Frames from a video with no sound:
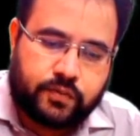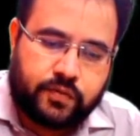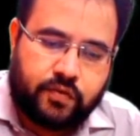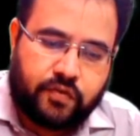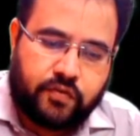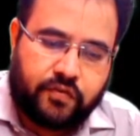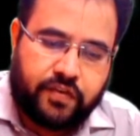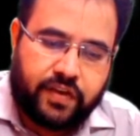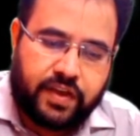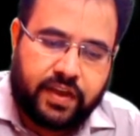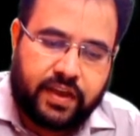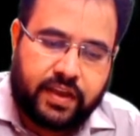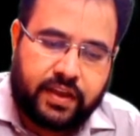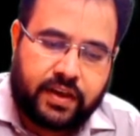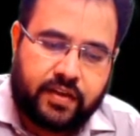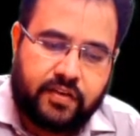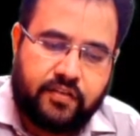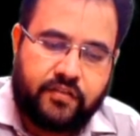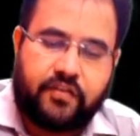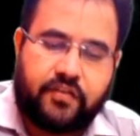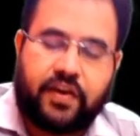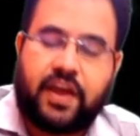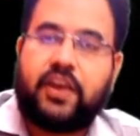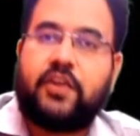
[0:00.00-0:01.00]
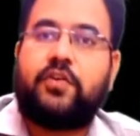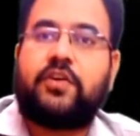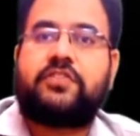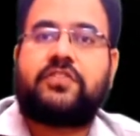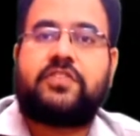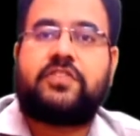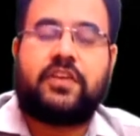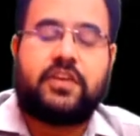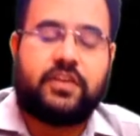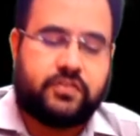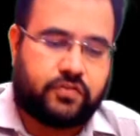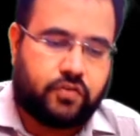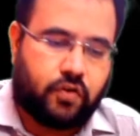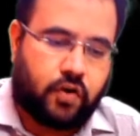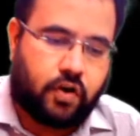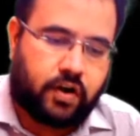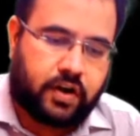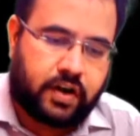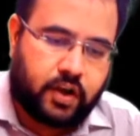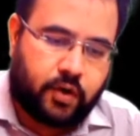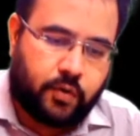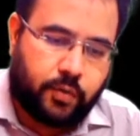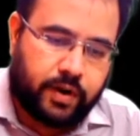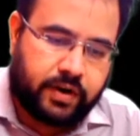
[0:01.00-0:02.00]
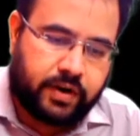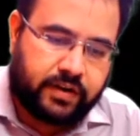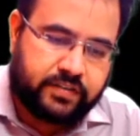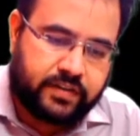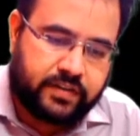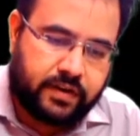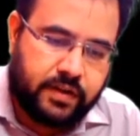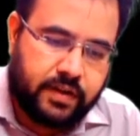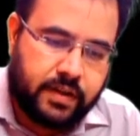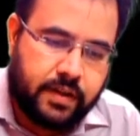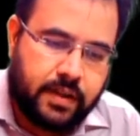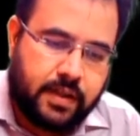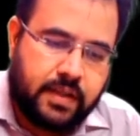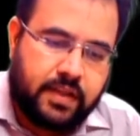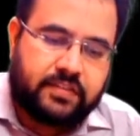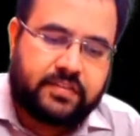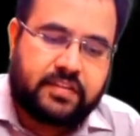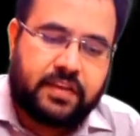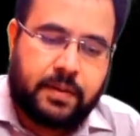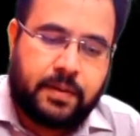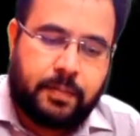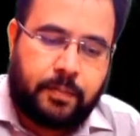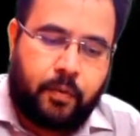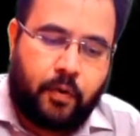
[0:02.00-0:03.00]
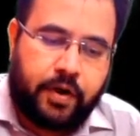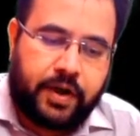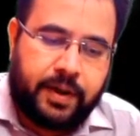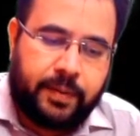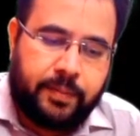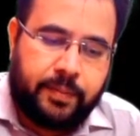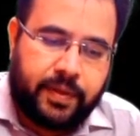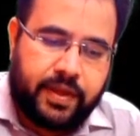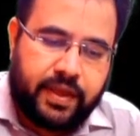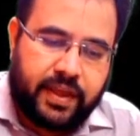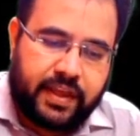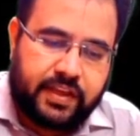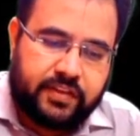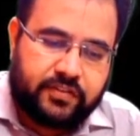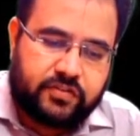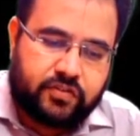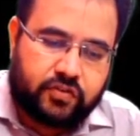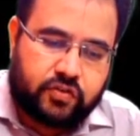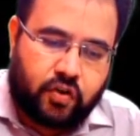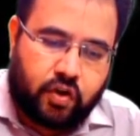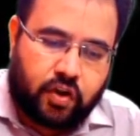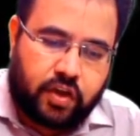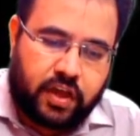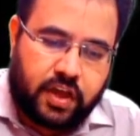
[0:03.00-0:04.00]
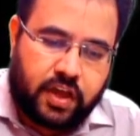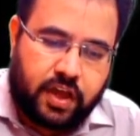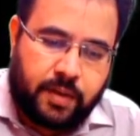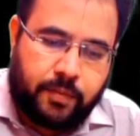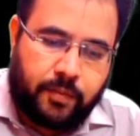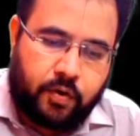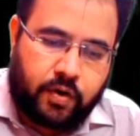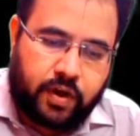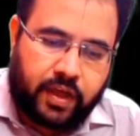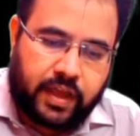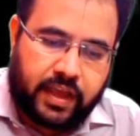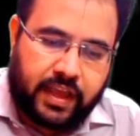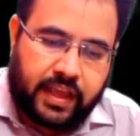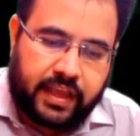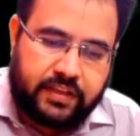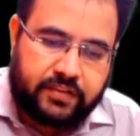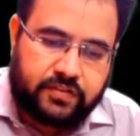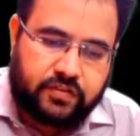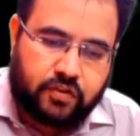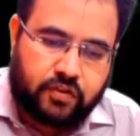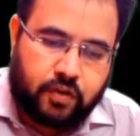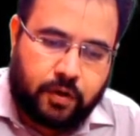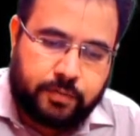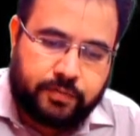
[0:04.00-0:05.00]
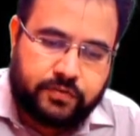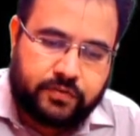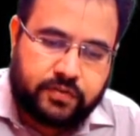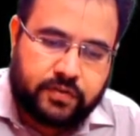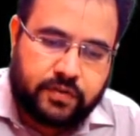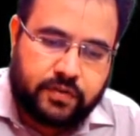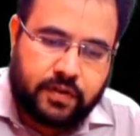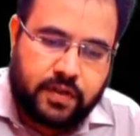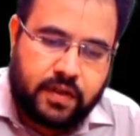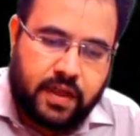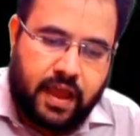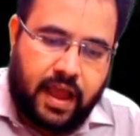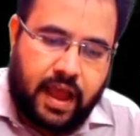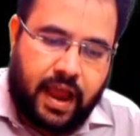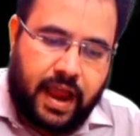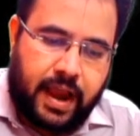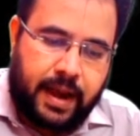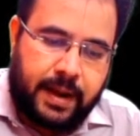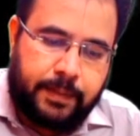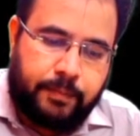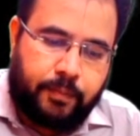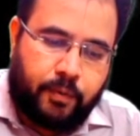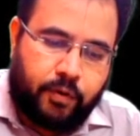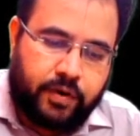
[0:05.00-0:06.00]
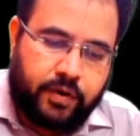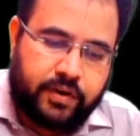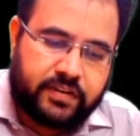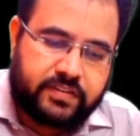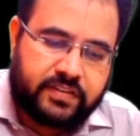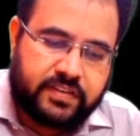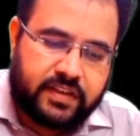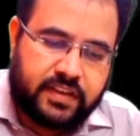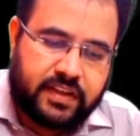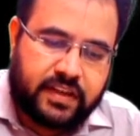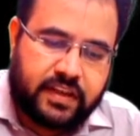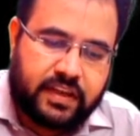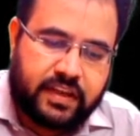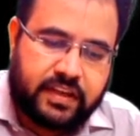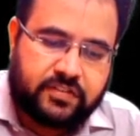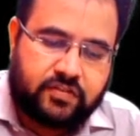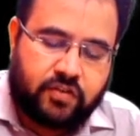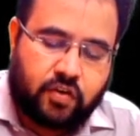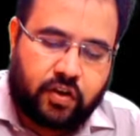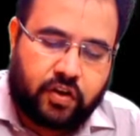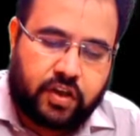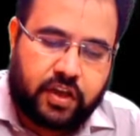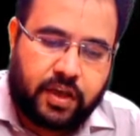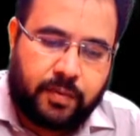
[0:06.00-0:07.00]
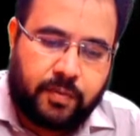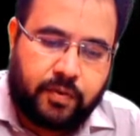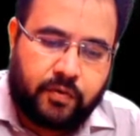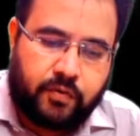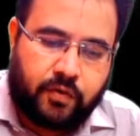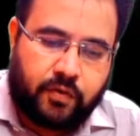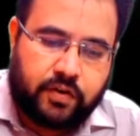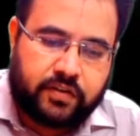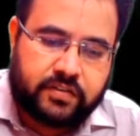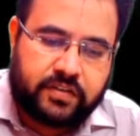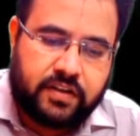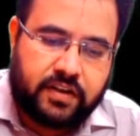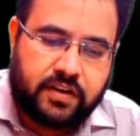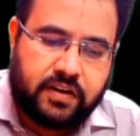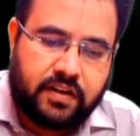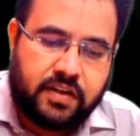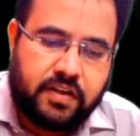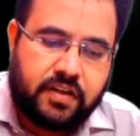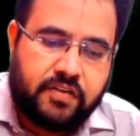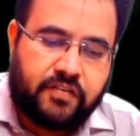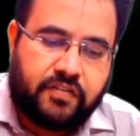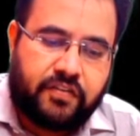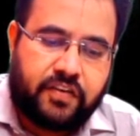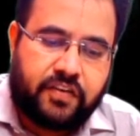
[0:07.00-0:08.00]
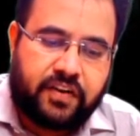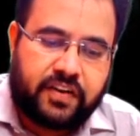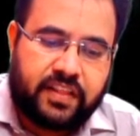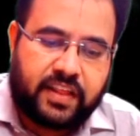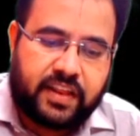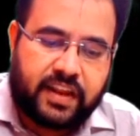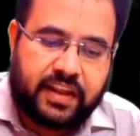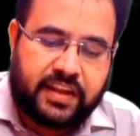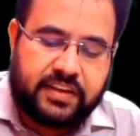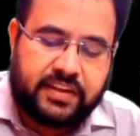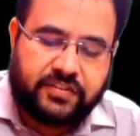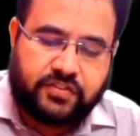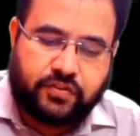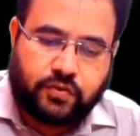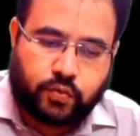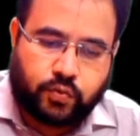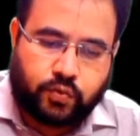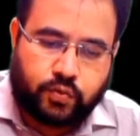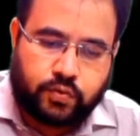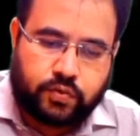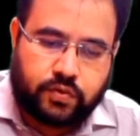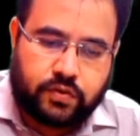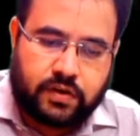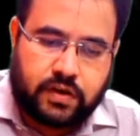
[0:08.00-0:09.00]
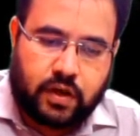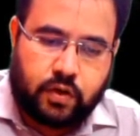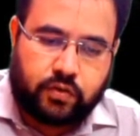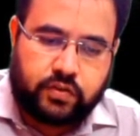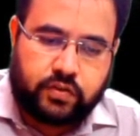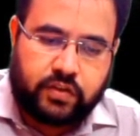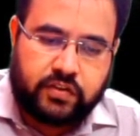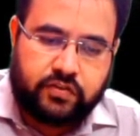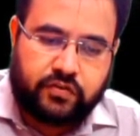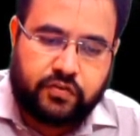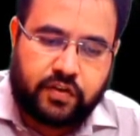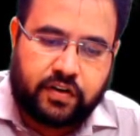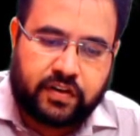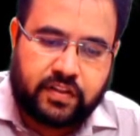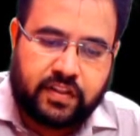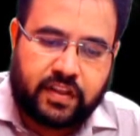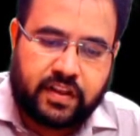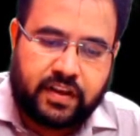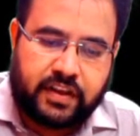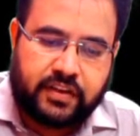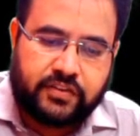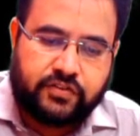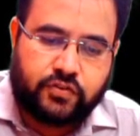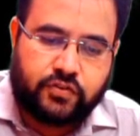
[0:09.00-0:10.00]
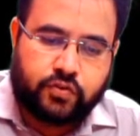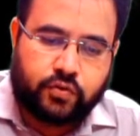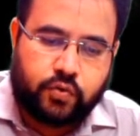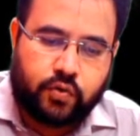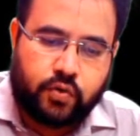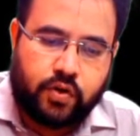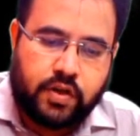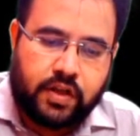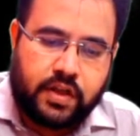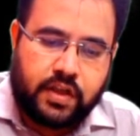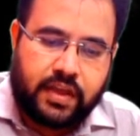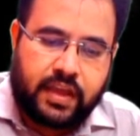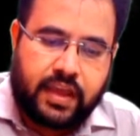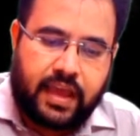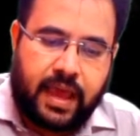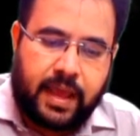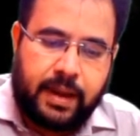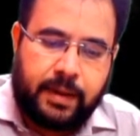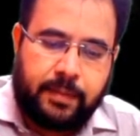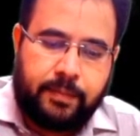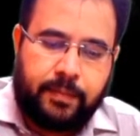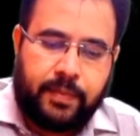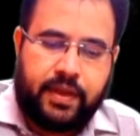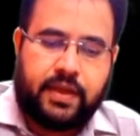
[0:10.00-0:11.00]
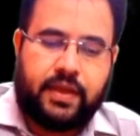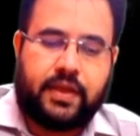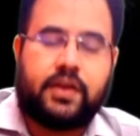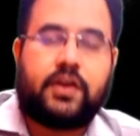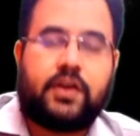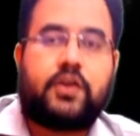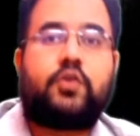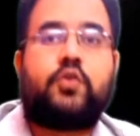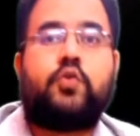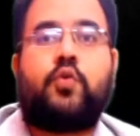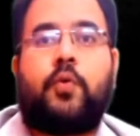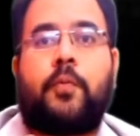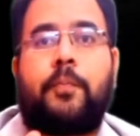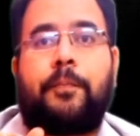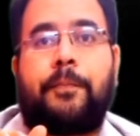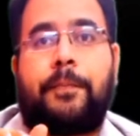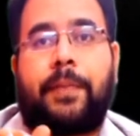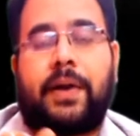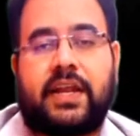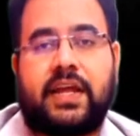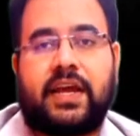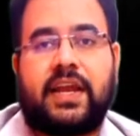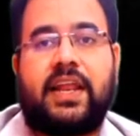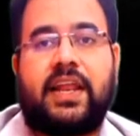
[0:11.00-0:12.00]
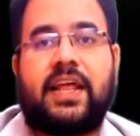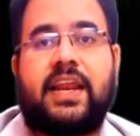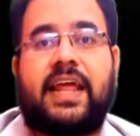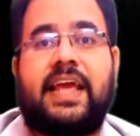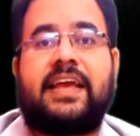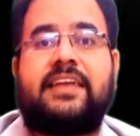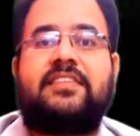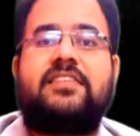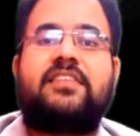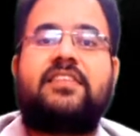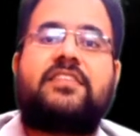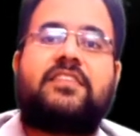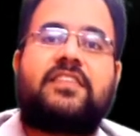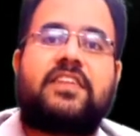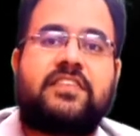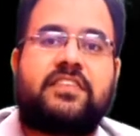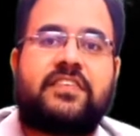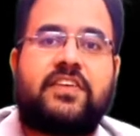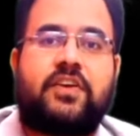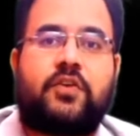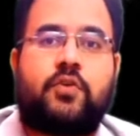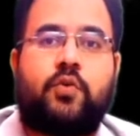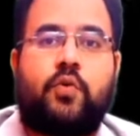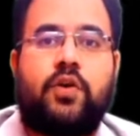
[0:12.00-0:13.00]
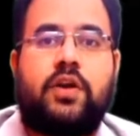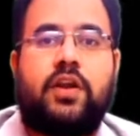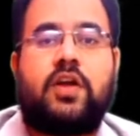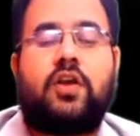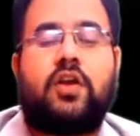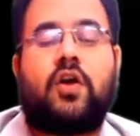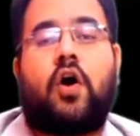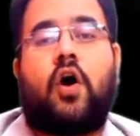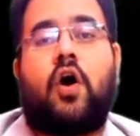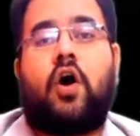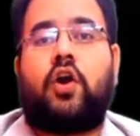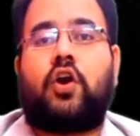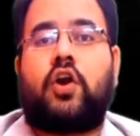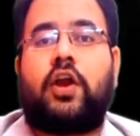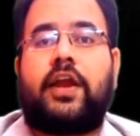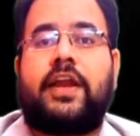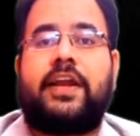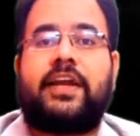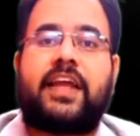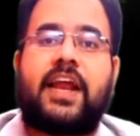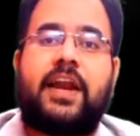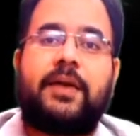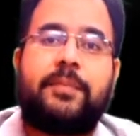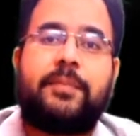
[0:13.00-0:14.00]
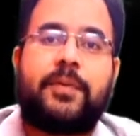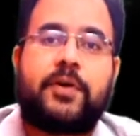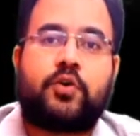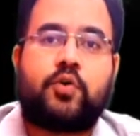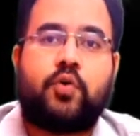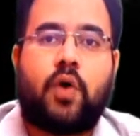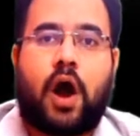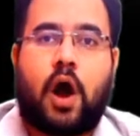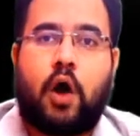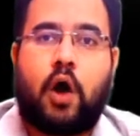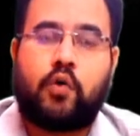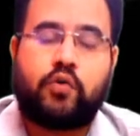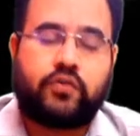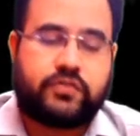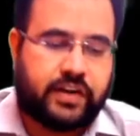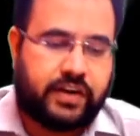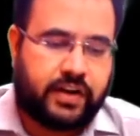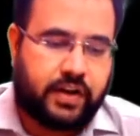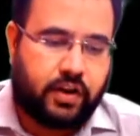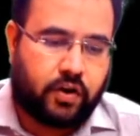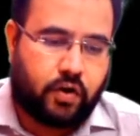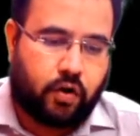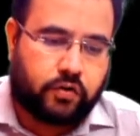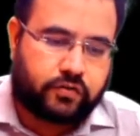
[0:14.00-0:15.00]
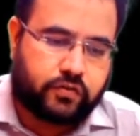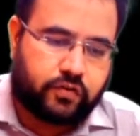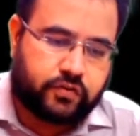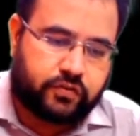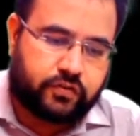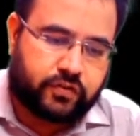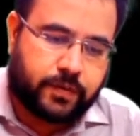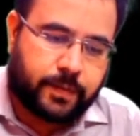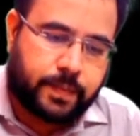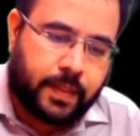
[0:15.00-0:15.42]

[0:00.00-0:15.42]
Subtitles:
where valuation is not required, sir. Sir, point B is talking about ESOPs, and point C is talking about what, sir? Further issue. Now this further issue can be to particular existing shareholder or it can be to outsider also, sir.